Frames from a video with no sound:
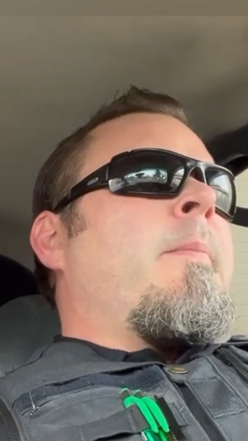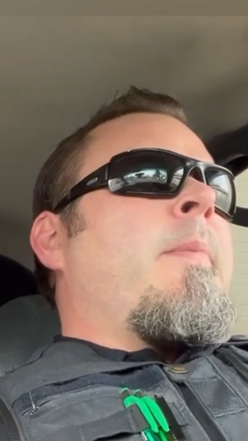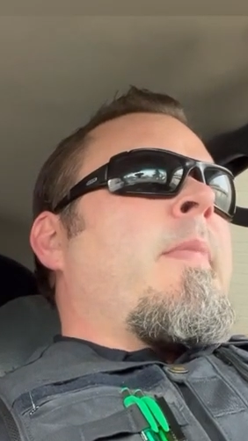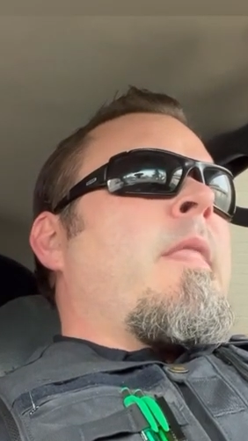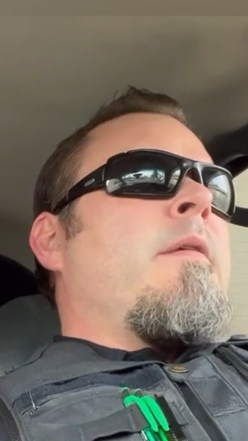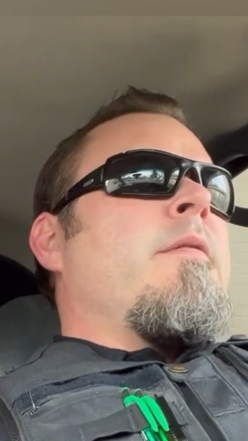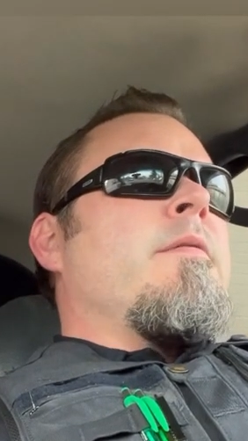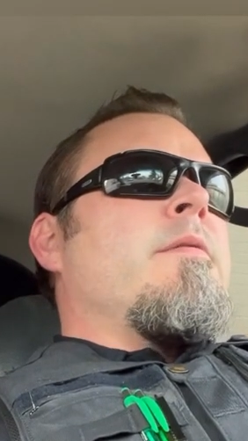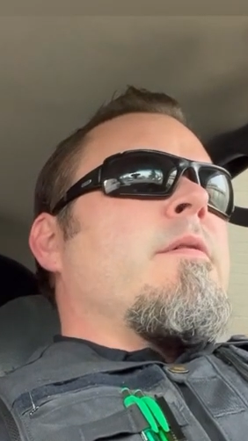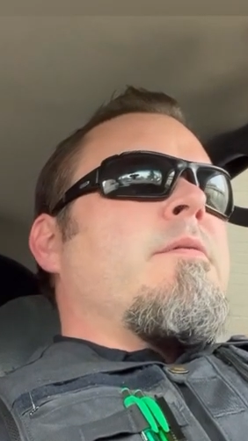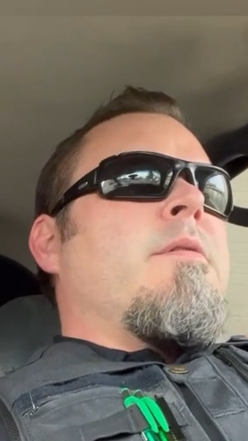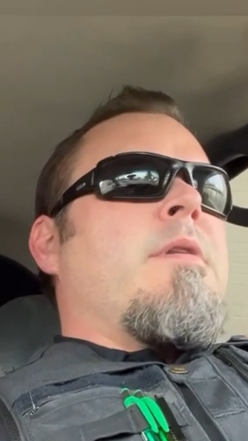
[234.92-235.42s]

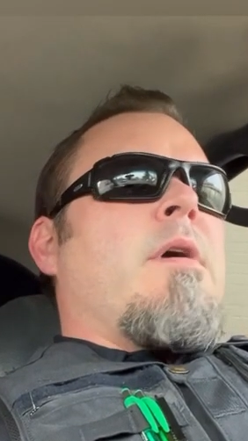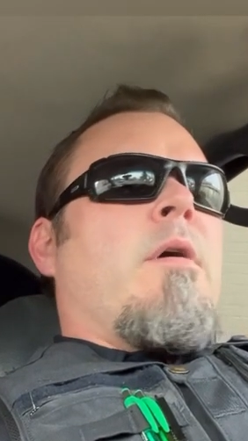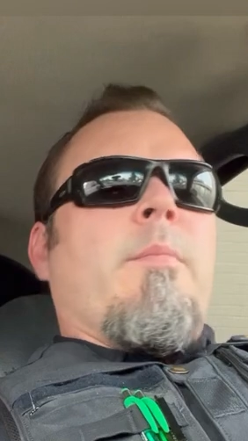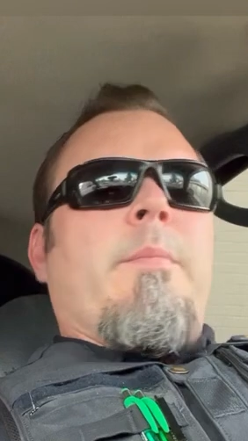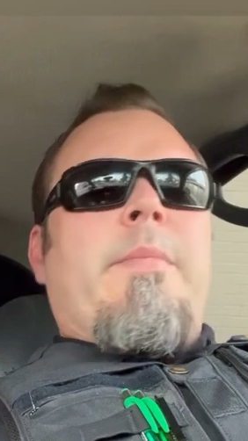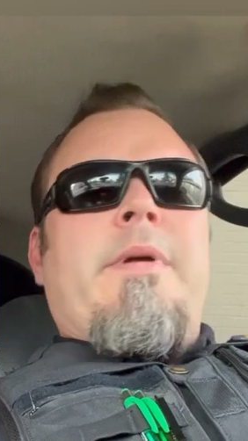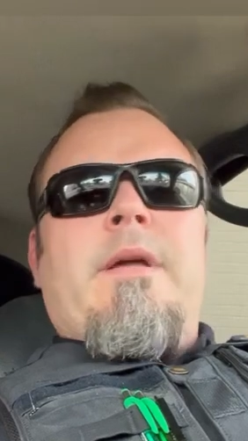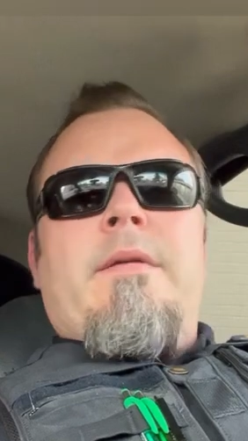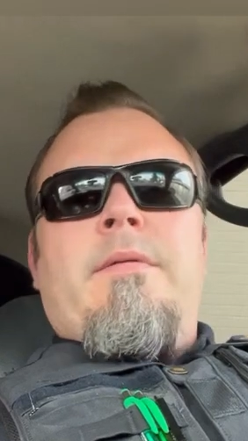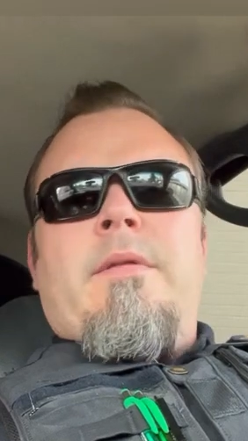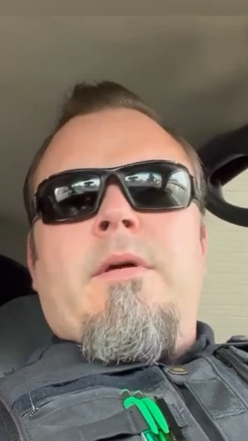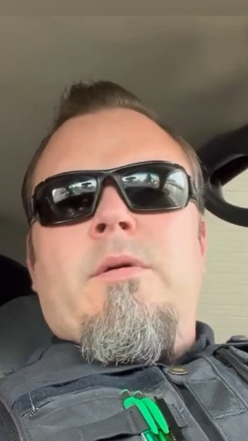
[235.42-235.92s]
So don't
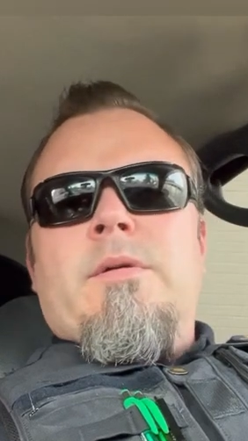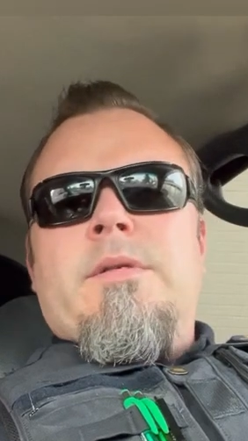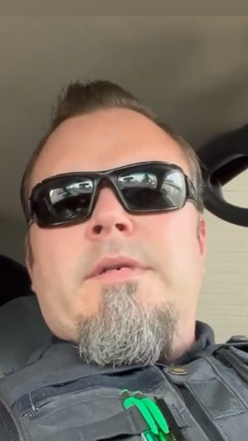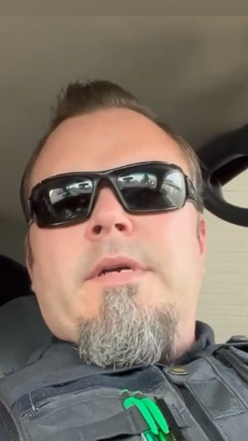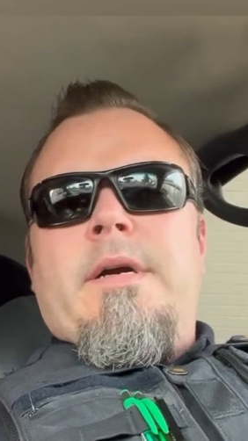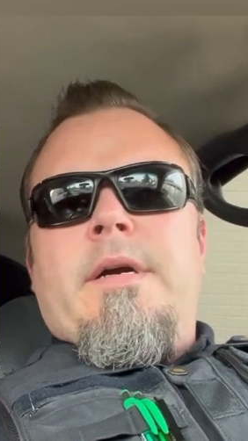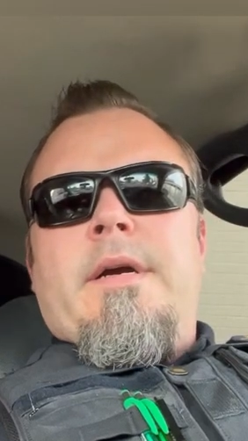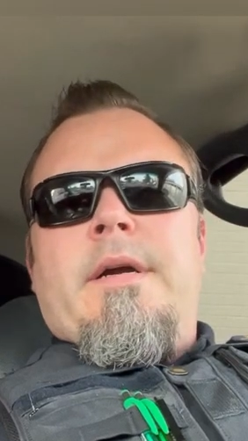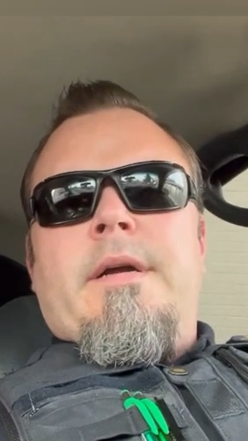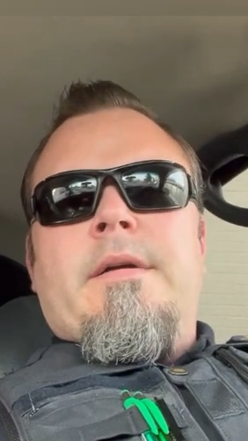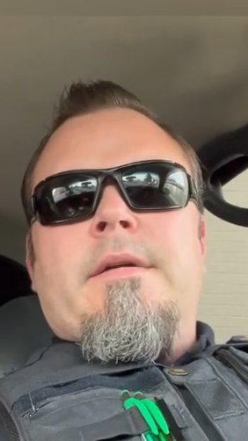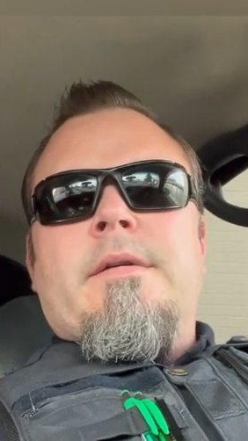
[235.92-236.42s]
be in those
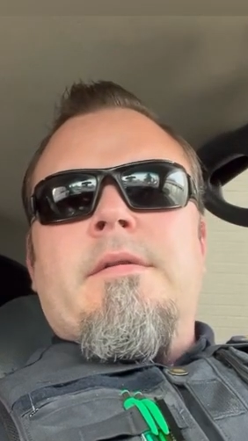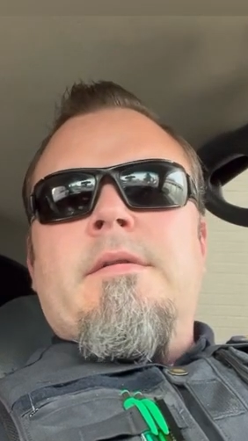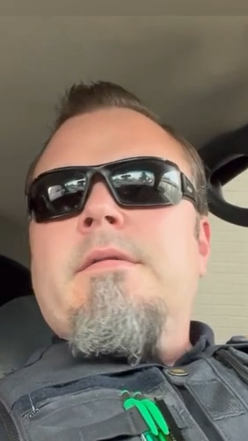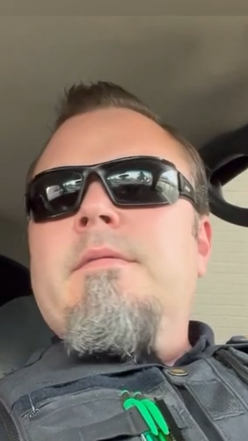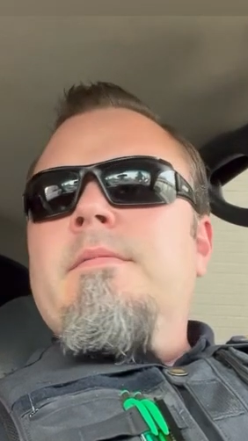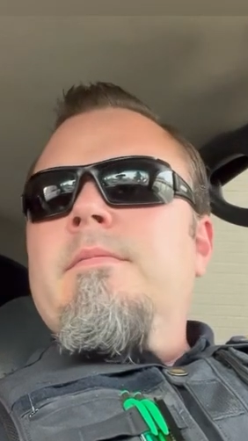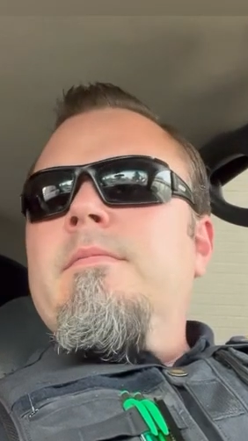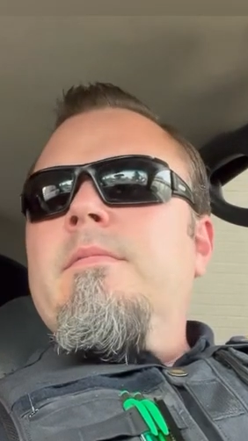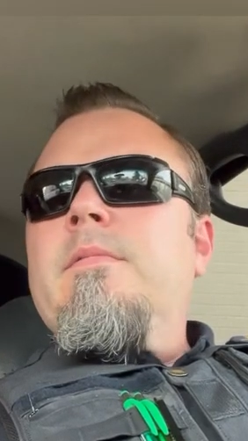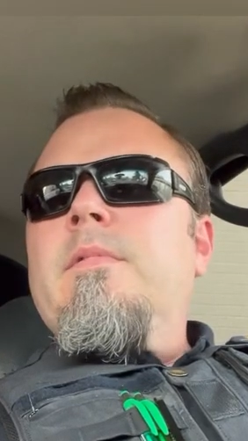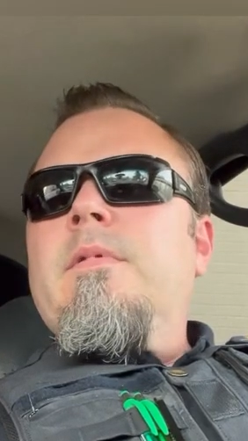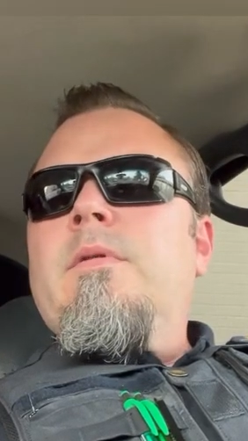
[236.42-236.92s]
areas,
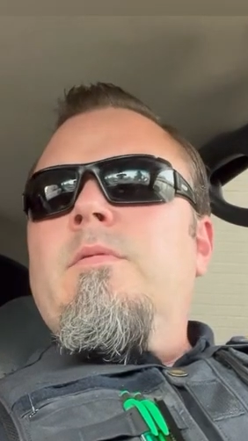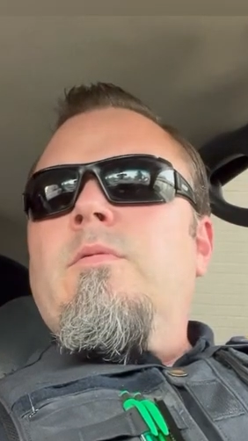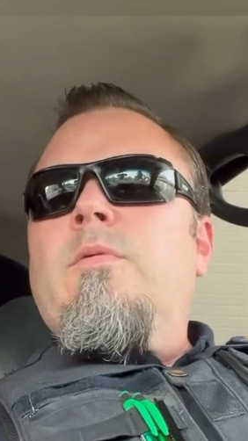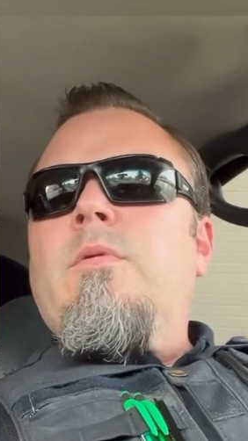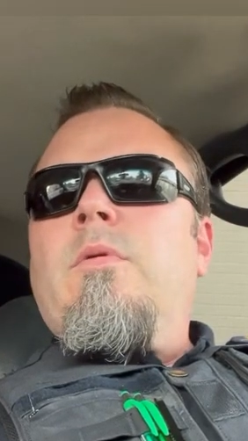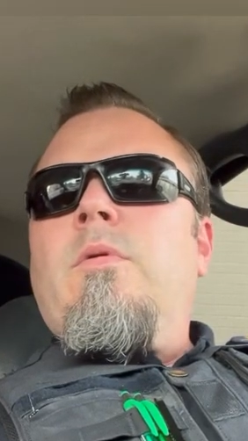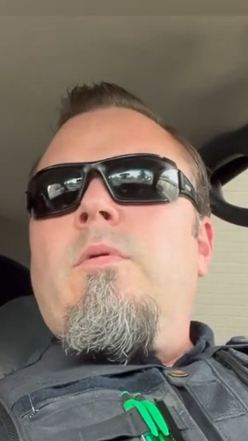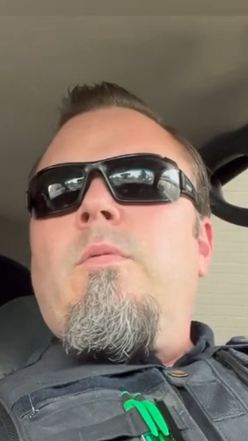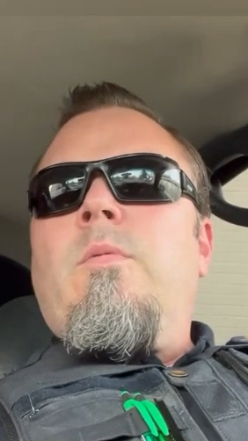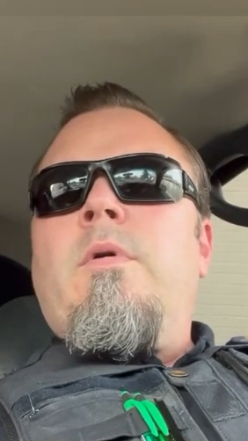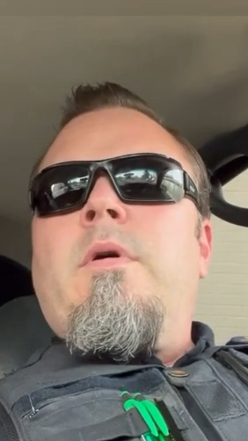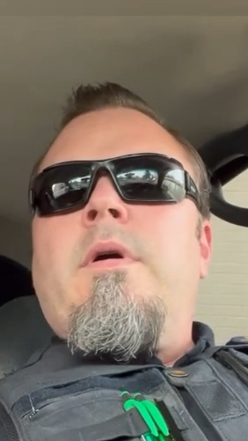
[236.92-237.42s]

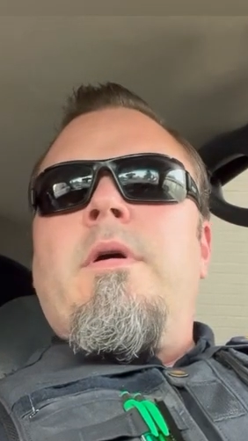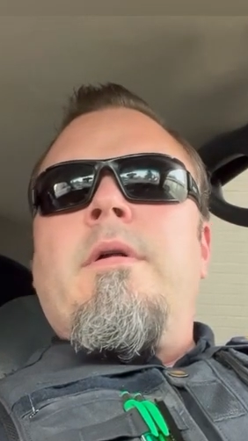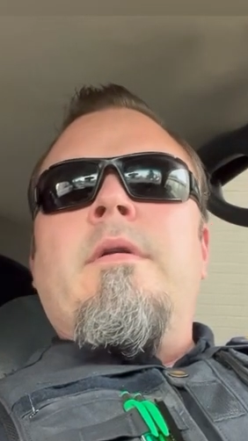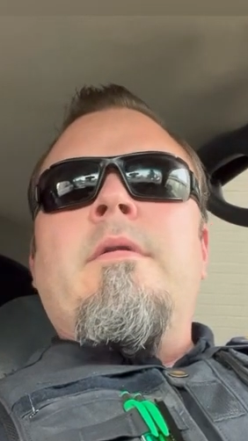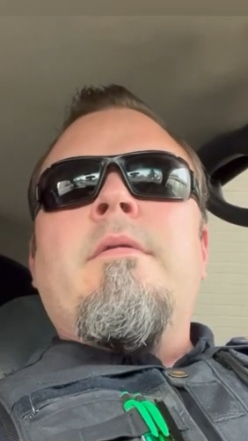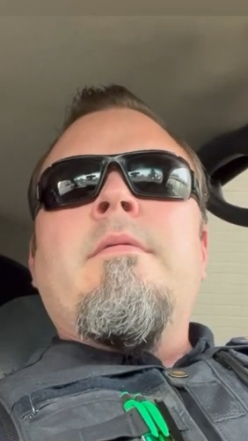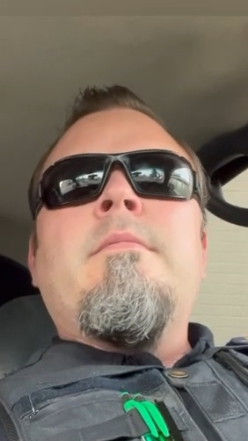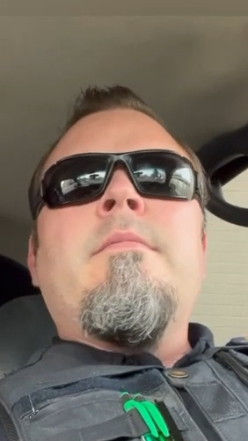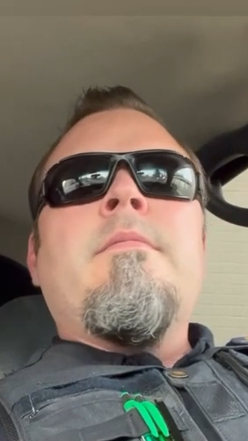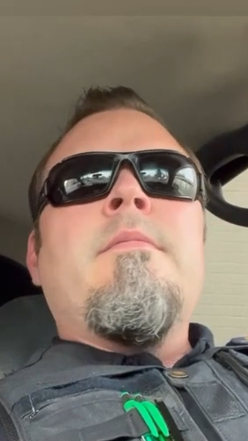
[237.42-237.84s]
rule one,